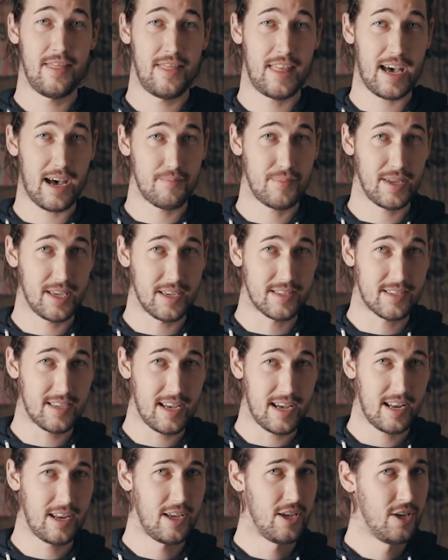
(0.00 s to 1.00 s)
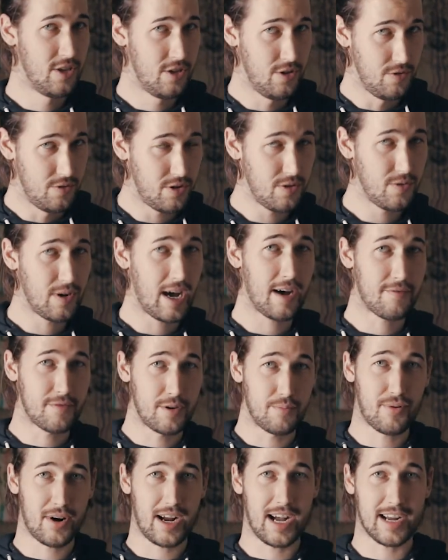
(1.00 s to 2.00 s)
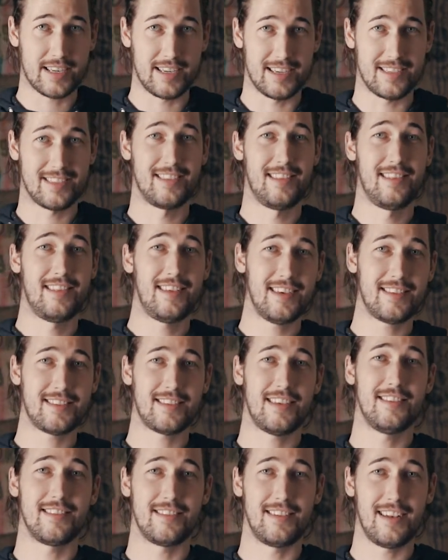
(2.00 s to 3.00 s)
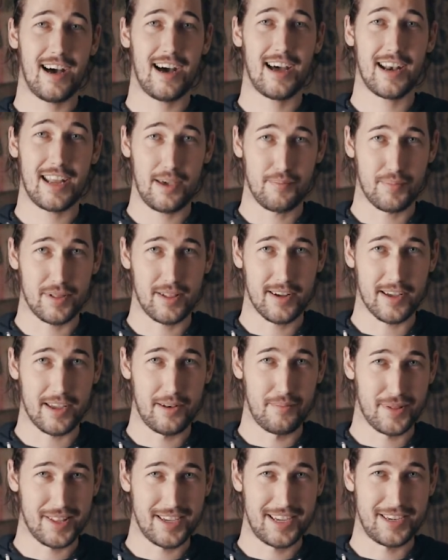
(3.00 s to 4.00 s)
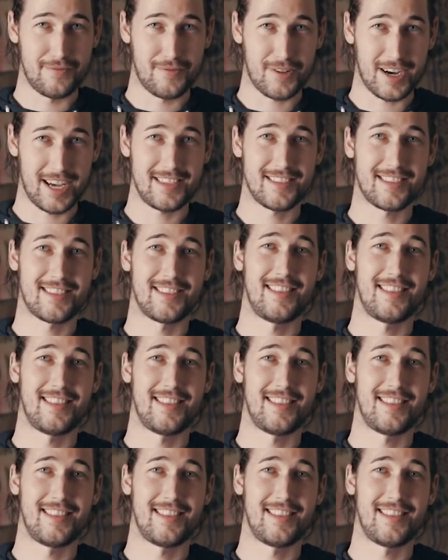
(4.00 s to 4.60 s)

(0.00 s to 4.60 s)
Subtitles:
That being said, you do have to practice. This is not a plug and play device.